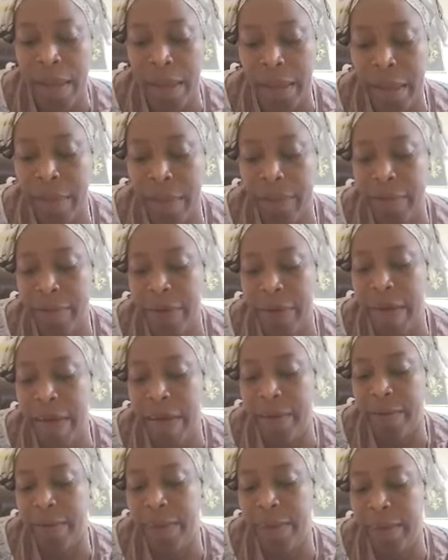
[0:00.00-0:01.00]
James
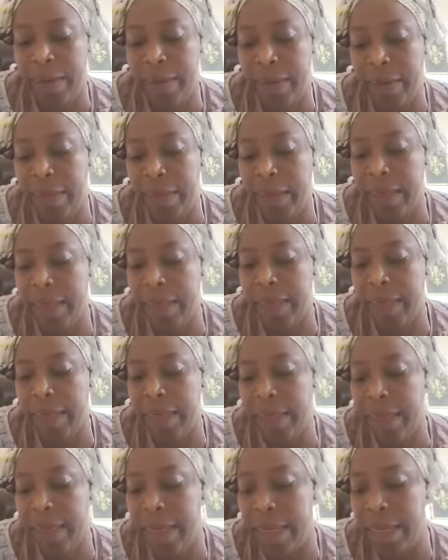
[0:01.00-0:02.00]
5:16
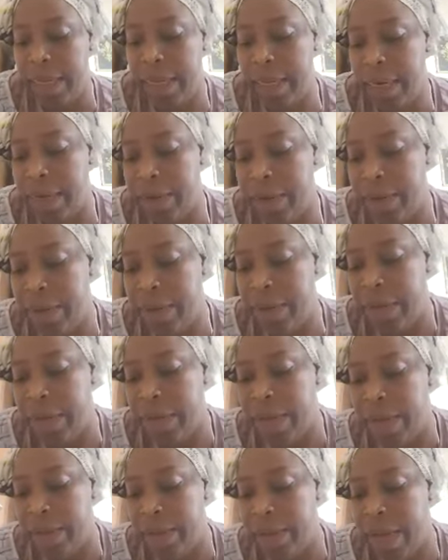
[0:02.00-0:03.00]
declare
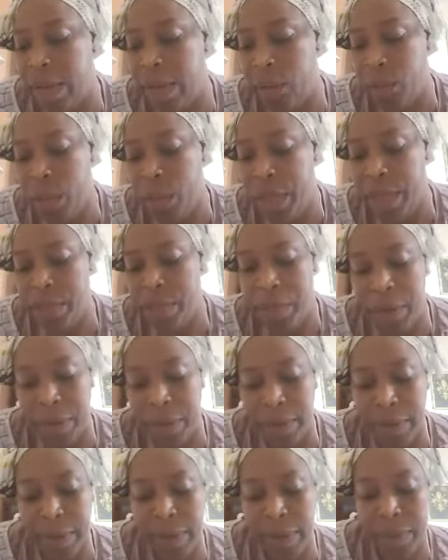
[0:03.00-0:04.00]
that we
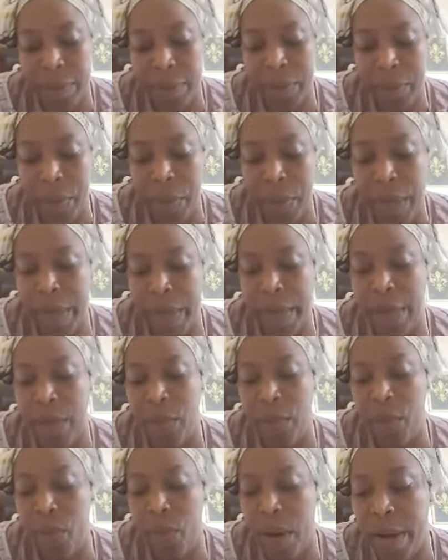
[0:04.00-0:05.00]
must pray
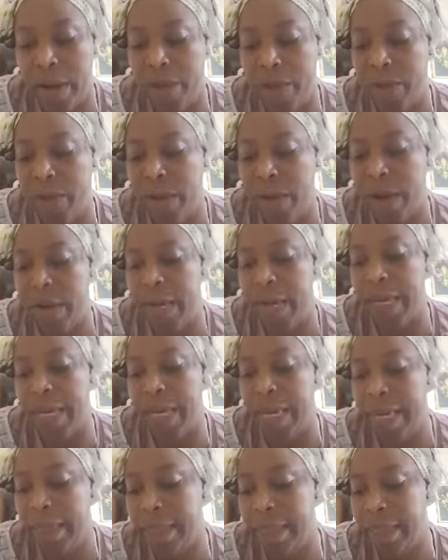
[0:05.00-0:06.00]
one for
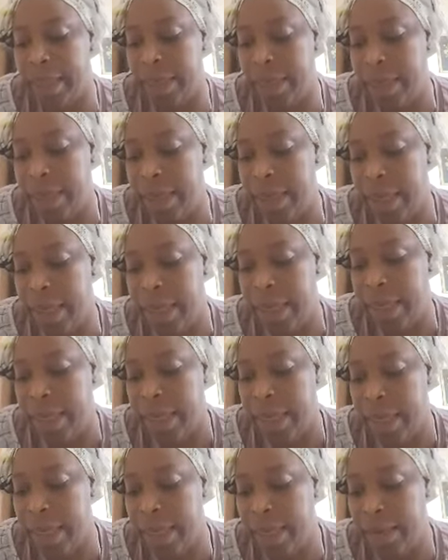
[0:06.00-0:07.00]
another.
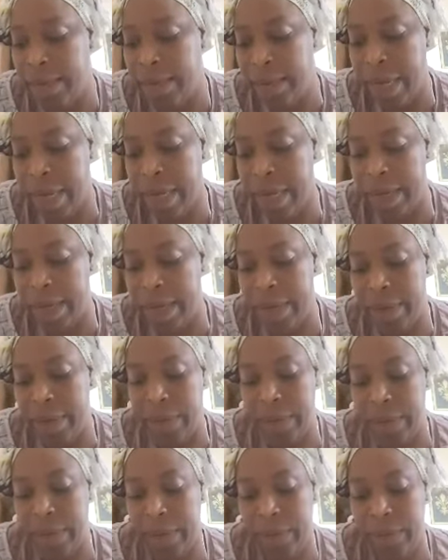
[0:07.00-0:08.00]
He said
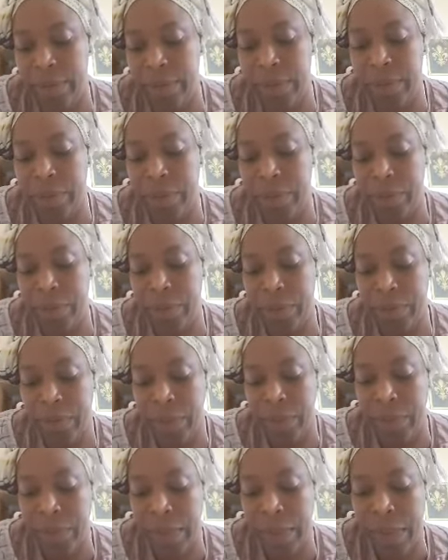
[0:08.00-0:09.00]
to
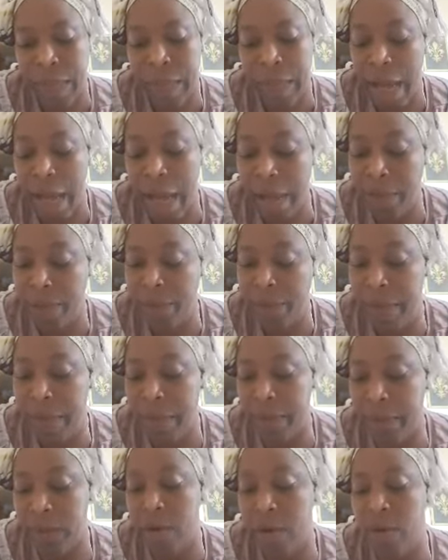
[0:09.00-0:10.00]

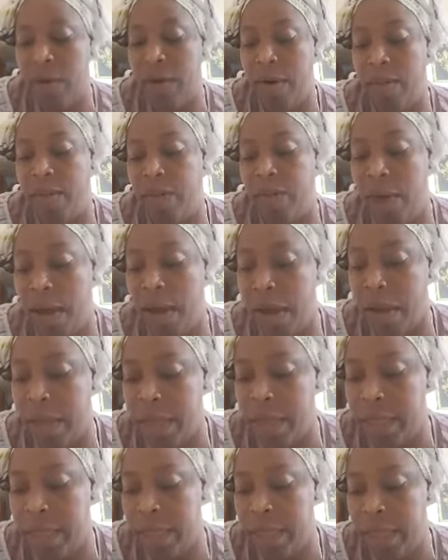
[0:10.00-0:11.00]
confess our
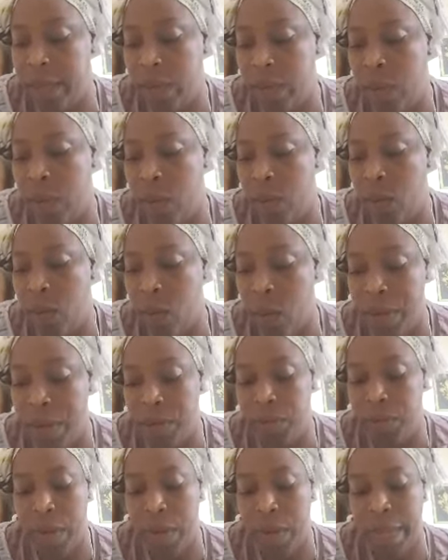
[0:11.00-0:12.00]
fault
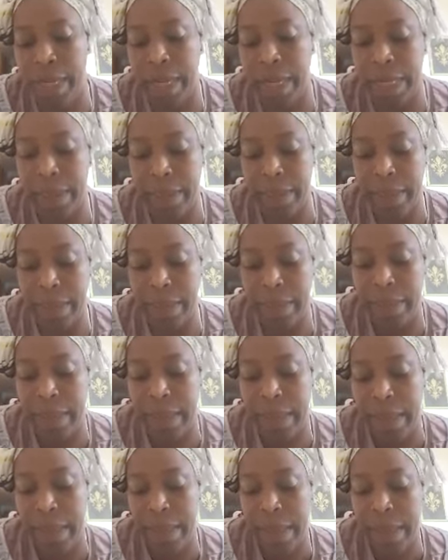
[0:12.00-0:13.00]
one to another
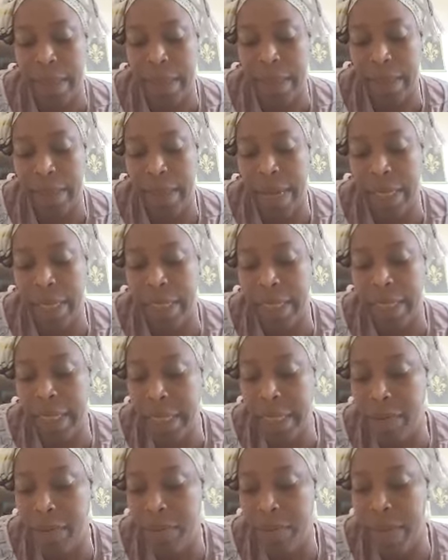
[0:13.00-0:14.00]
that
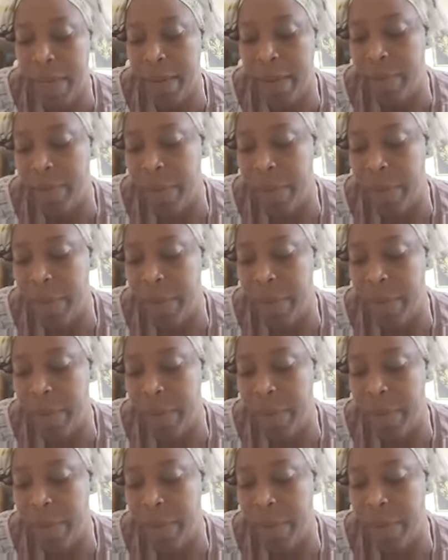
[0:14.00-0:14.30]
he may